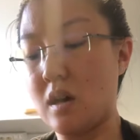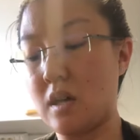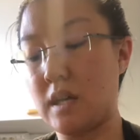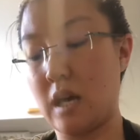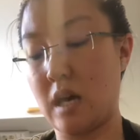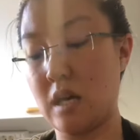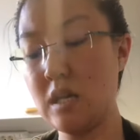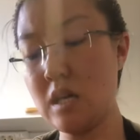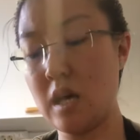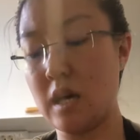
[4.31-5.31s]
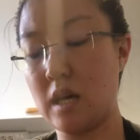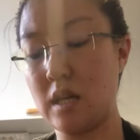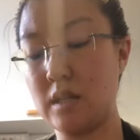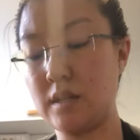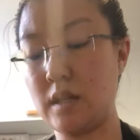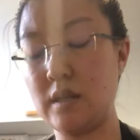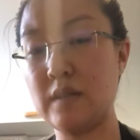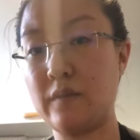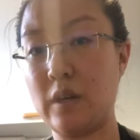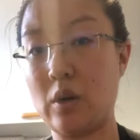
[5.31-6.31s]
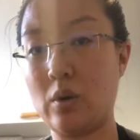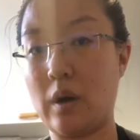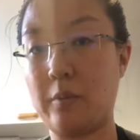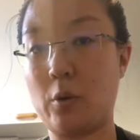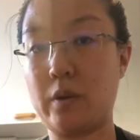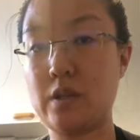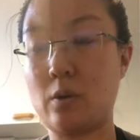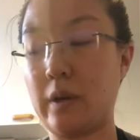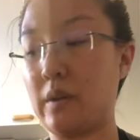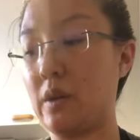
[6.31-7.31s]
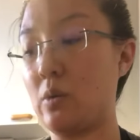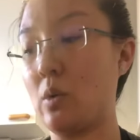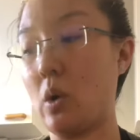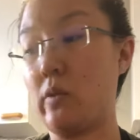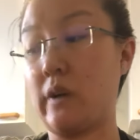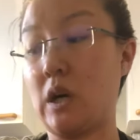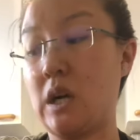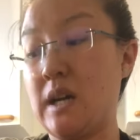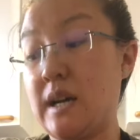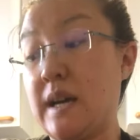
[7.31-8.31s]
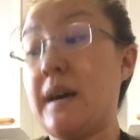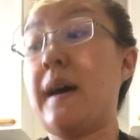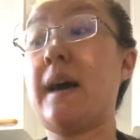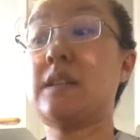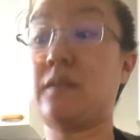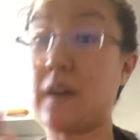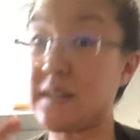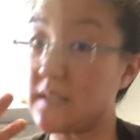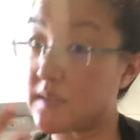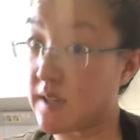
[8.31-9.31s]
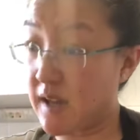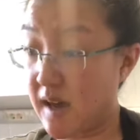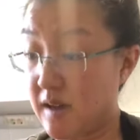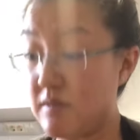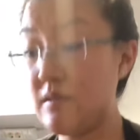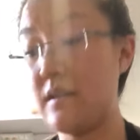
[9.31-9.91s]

again, and in this video I'm going to quickly go over, as fast as I can,